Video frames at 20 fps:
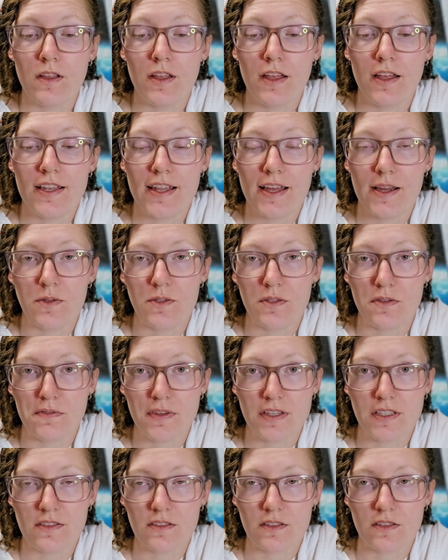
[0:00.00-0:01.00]
and how it
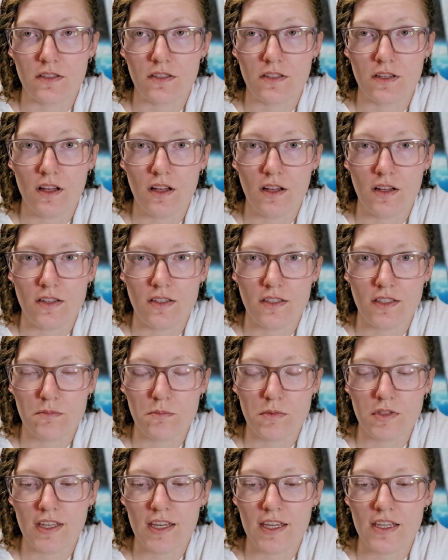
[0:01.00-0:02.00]
affects our
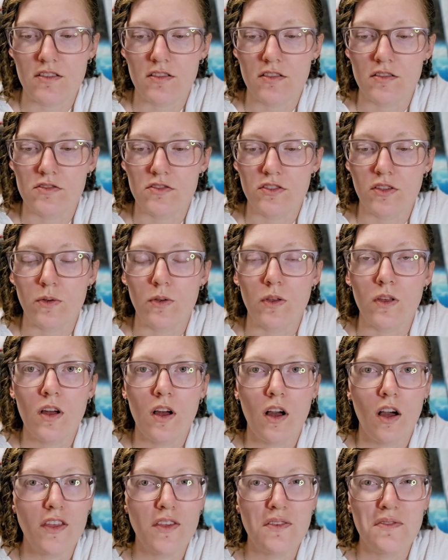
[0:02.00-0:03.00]
communication. So are
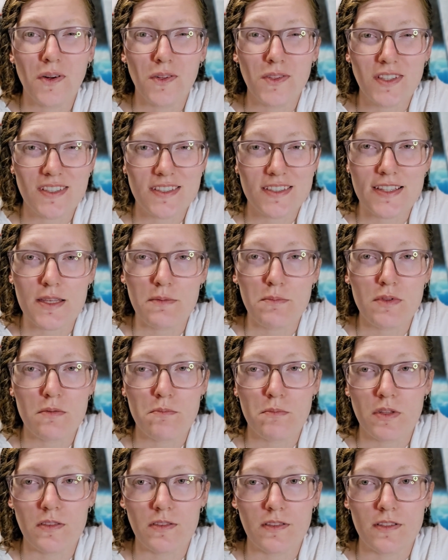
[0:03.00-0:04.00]
you falling asleep in the
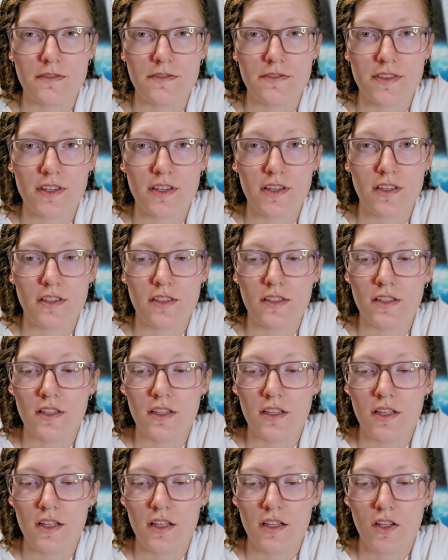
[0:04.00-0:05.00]
middle of the
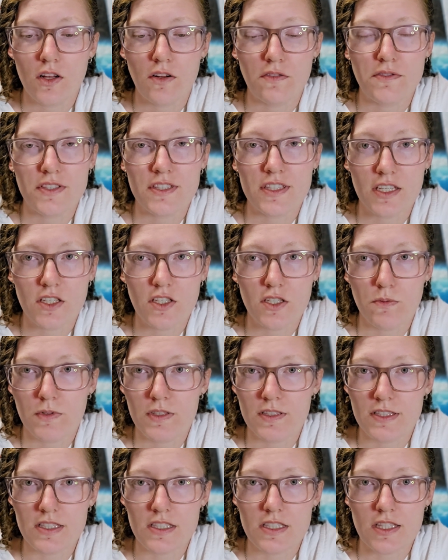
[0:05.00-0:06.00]
conversation
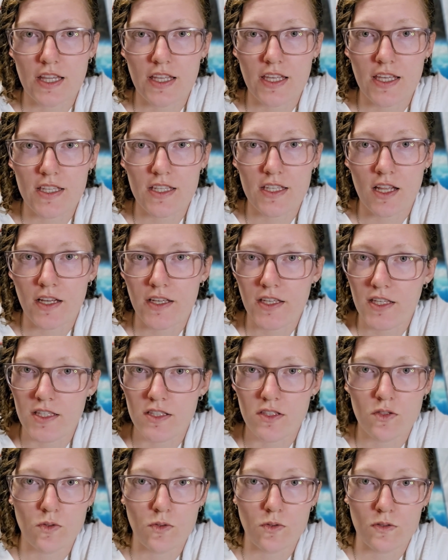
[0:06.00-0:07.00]
because it's late at night
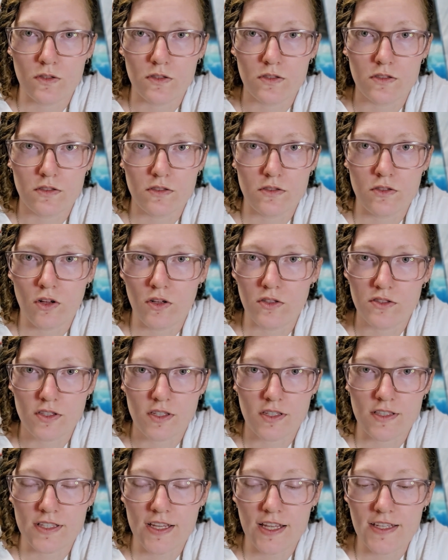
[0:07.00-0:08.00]
and you're not
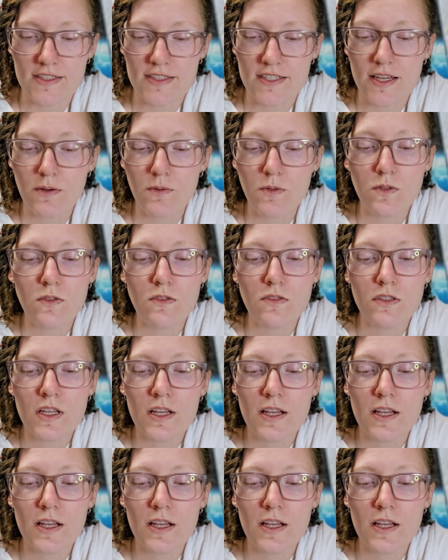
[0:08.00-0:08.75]
a night owl?